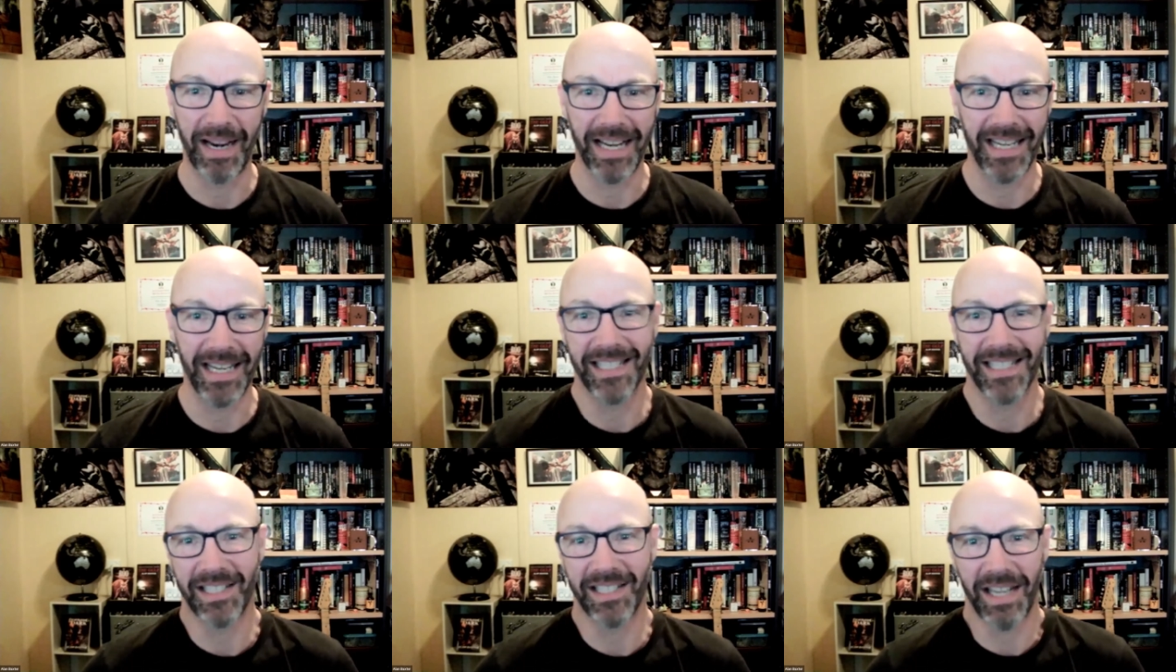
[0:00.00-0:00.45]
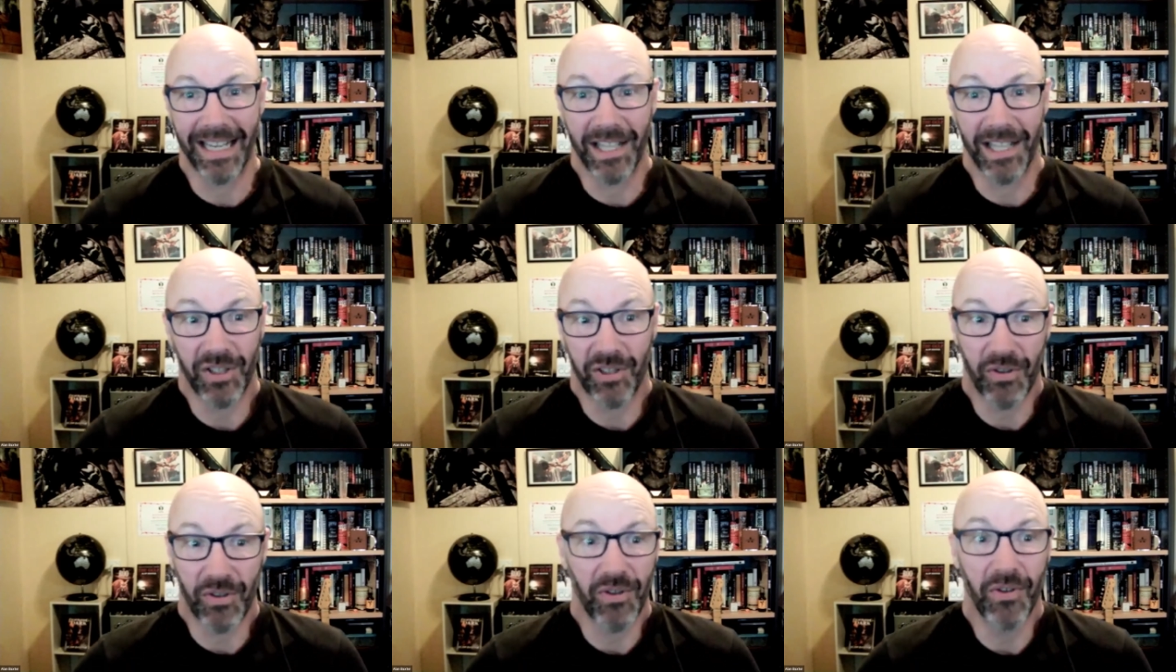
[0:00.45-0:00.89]
And
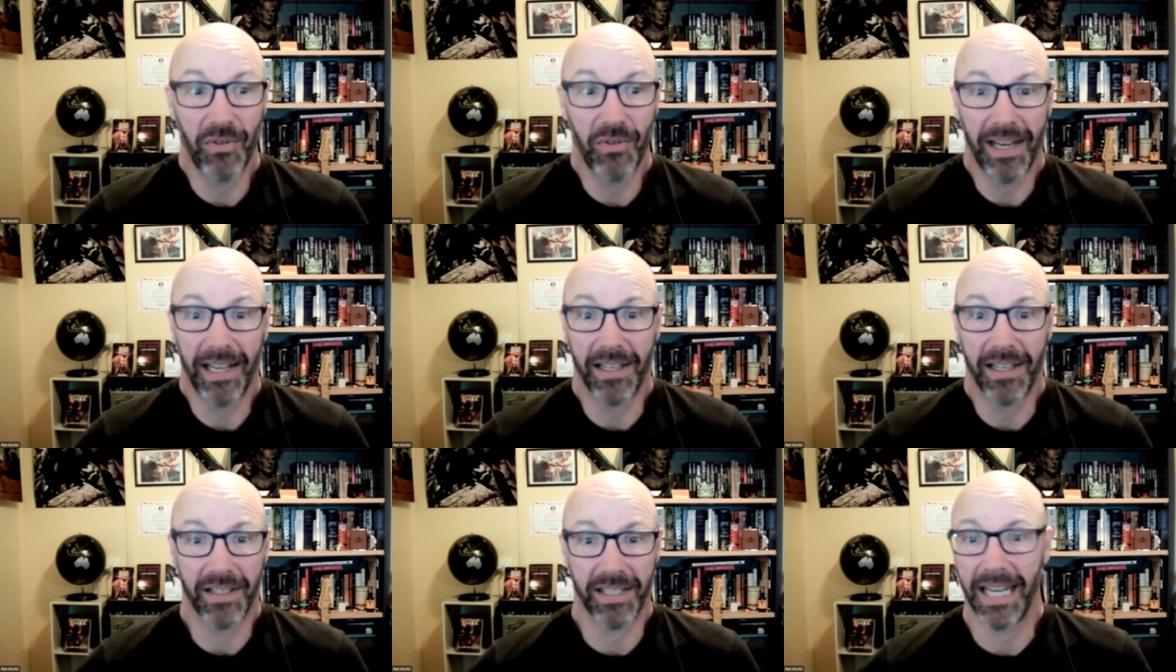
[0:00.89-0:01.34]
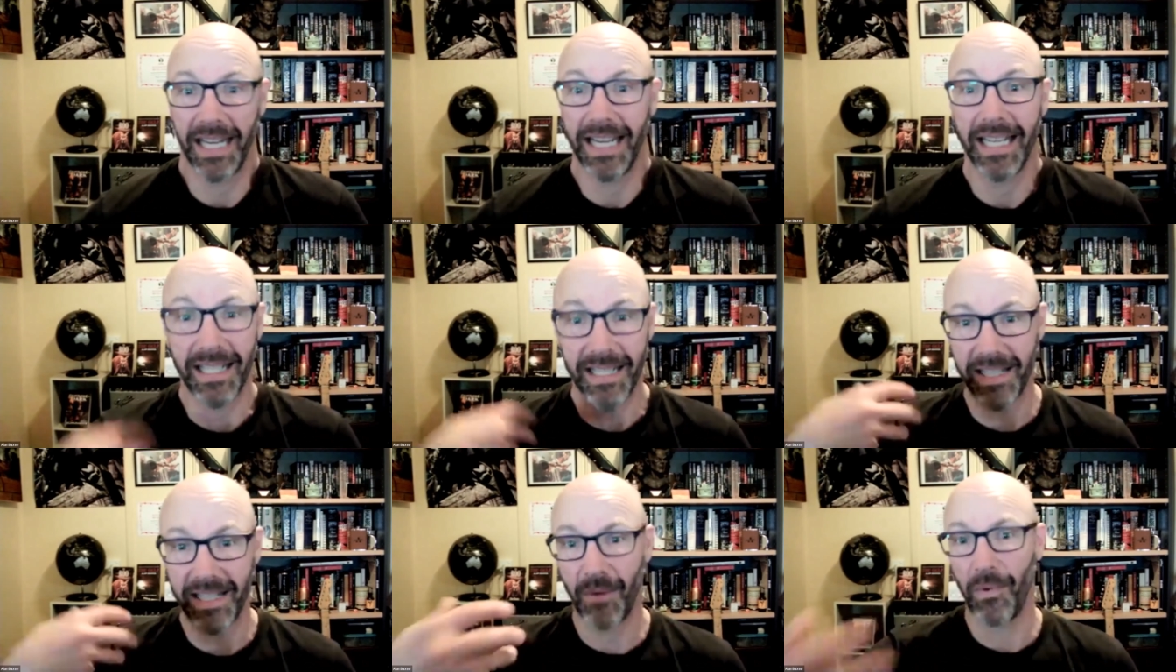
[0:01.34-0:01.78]
it's true really, because it
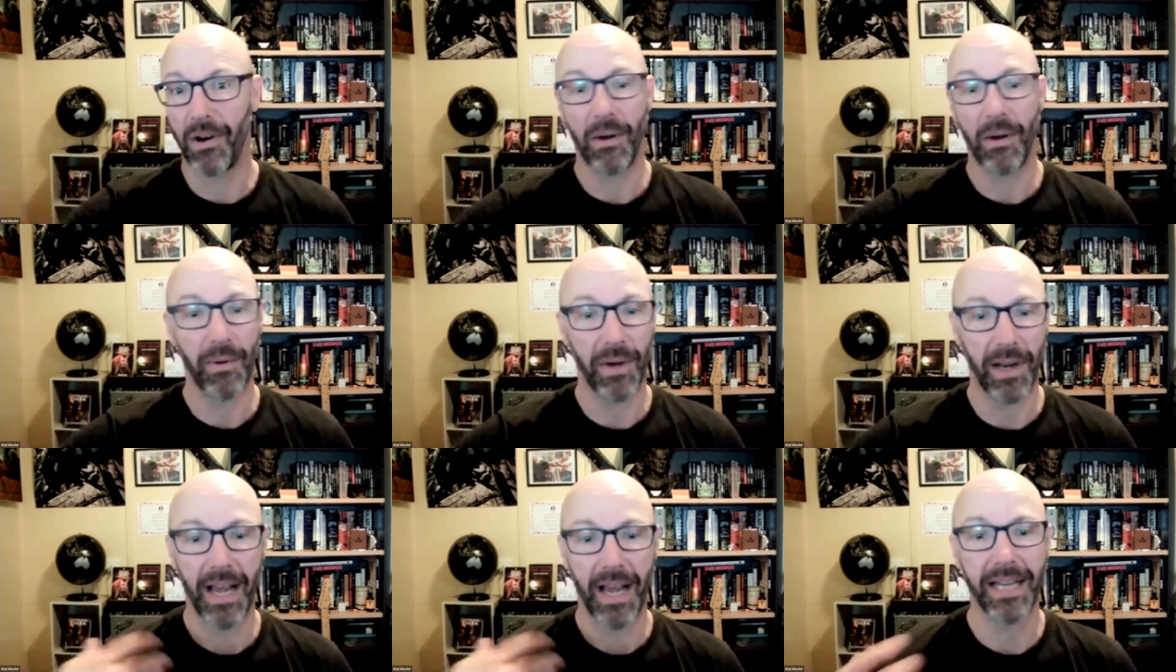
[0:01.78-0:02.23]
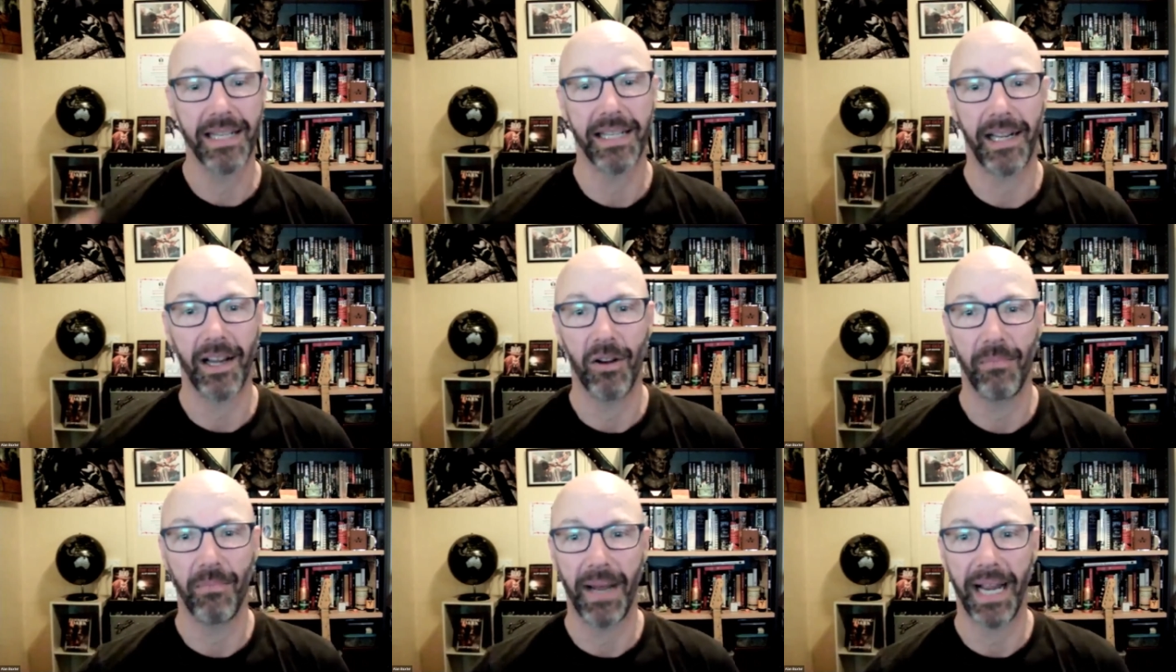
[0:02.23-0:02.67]
is somewhere I would like to
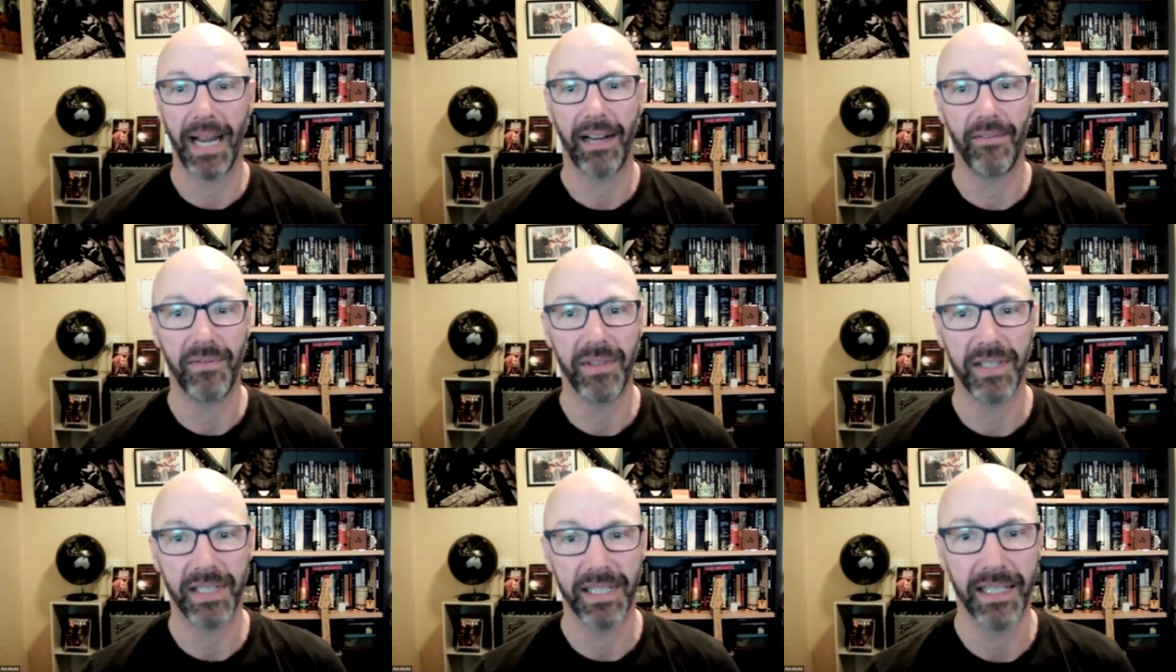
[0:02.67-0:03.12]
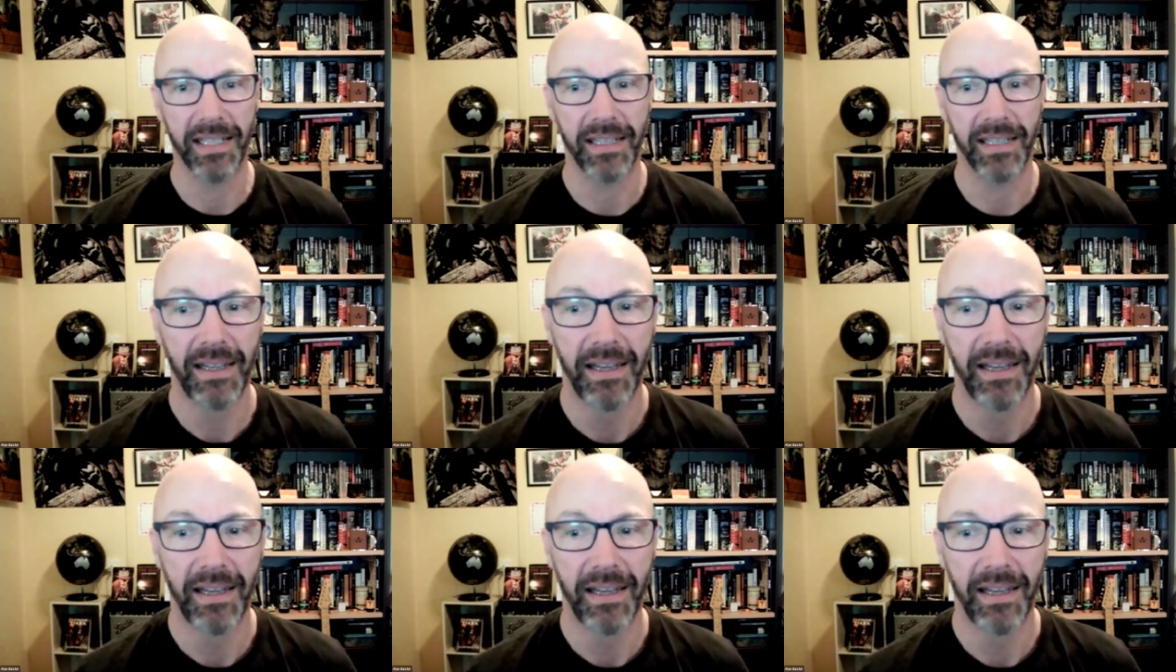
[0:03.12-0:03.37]
go back and visit.